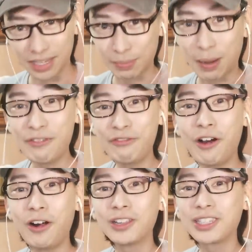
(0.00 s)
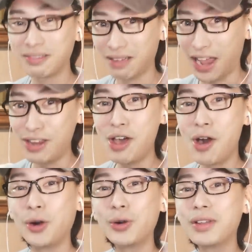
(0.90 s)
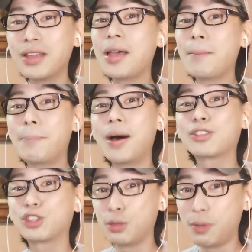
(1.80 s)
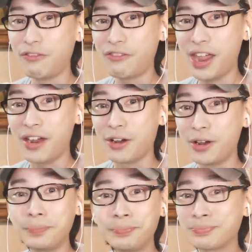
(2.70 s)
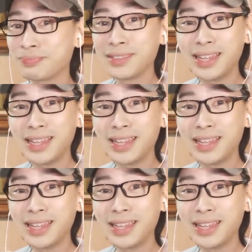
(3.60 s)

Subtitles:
it's my fault, I know, but to be fair,